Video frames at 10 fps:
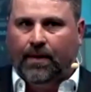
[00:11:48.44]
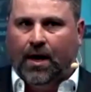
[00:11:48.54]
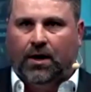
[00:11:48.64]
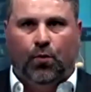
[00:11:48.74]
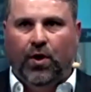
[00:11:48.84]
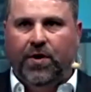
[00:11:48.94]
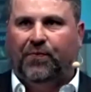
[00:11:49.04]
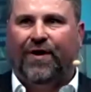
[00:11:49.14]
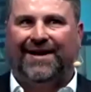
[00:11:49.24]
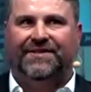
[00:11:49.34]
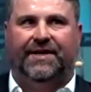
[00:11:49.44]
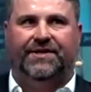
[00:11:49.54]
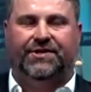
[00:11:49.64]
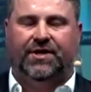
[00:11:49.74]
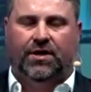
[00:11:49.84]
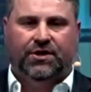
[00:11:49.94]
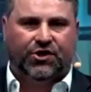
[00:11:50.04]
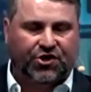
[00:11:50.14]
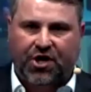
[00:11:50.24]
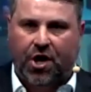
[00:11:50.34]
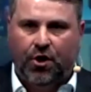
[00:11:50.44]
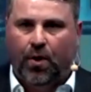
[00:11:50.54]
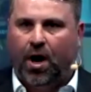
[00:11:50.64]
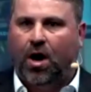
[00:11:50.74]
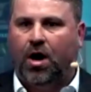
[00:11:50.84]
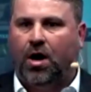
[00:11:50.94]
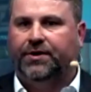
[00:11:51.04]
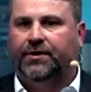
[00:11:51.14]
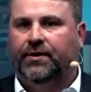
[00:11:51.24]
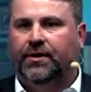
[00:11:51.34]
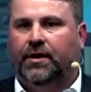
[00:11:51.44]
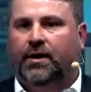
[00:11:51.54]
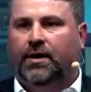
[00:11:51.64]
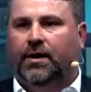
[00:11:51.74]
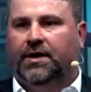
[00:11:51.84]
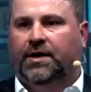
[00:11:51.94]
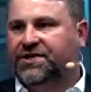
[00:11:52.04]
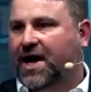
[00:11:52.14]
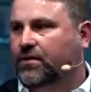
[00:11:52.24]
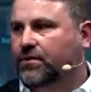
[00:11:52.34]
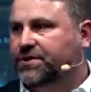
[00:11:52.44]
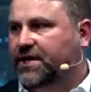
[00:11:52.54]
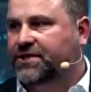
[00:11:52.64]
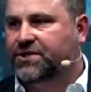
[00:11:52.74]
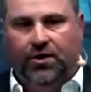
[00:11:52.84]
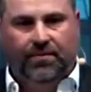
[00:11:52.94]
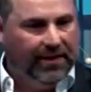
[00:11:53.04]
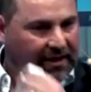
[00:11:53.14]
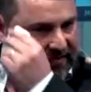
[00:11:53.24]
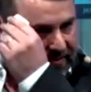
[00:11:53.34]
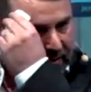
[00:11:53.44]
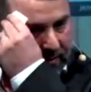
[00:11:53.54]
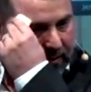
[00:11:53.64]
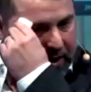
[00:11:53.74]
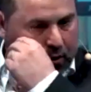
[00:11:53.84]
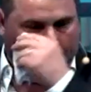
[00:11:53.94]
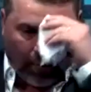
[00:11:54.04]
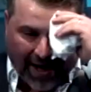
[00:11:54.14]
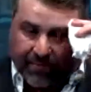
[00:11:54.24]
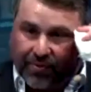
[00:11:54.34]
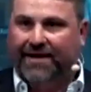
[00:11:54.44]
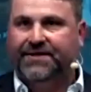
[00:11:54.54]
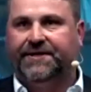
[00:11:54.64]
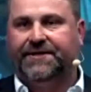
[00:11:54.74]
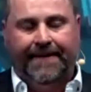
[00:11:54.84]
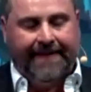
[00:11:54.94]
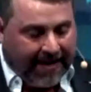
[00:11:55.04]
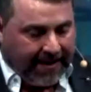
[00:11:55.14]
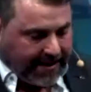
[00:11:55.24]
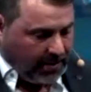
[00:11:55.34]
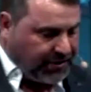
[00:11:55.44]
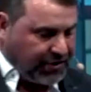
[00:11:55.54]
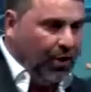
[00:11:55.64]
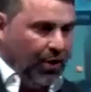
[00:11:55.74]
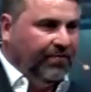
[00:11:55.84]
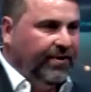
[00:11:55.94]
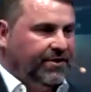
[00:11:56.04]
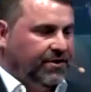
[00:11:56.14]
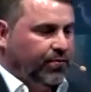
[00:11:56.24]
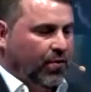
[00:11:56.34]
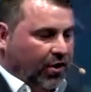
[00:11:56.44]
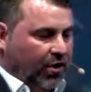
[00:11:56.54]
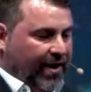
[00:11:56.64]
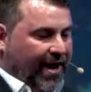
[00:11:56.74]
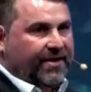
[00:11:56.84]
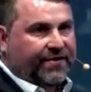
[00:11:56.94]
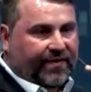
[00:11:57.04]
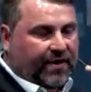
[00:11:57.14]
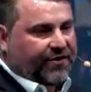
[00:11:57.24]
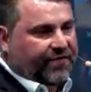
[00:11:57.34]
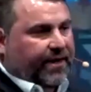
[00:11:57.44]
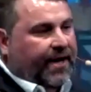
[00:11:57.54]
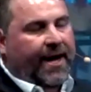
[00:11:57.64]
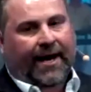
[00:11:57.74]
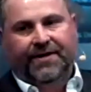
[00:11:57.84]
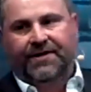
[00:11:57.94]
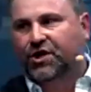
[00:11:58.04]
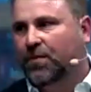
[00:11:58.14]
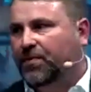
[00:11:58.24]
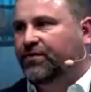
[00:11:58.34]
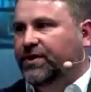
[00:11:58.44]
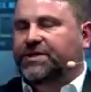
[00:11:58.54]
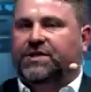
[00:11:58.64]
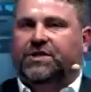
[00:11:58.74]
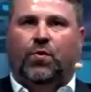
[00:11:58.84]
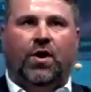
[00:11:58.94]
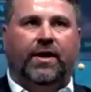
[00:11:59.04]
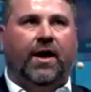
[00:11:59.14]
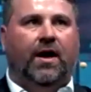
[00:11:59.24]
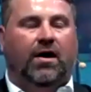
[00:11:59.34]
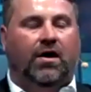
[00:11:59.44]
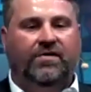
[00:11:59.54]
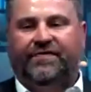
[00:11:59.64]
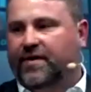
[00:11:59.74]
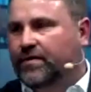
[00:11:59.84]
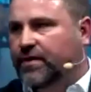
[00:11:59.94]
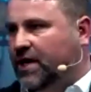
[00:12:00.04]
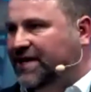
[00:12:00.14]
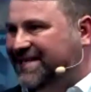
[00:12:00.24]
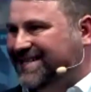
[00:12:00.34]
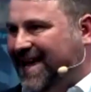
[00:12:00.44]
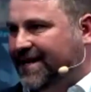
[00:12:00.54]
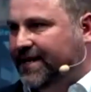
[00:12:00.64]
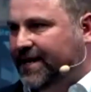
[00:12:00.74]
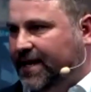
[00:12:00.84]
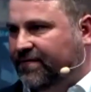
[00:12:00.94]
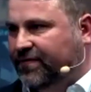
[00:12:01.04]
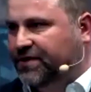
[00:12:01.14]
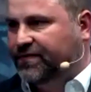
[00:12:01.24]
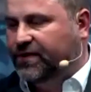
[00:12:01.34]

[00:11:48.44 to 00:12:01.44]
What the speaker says: Like, we practice so hard at sales, it's unbelievable. We always practice. Now look, there's a couple of reasons why I created this philosophy, and there's a couple of reasons why I feel that I can stand here in front of you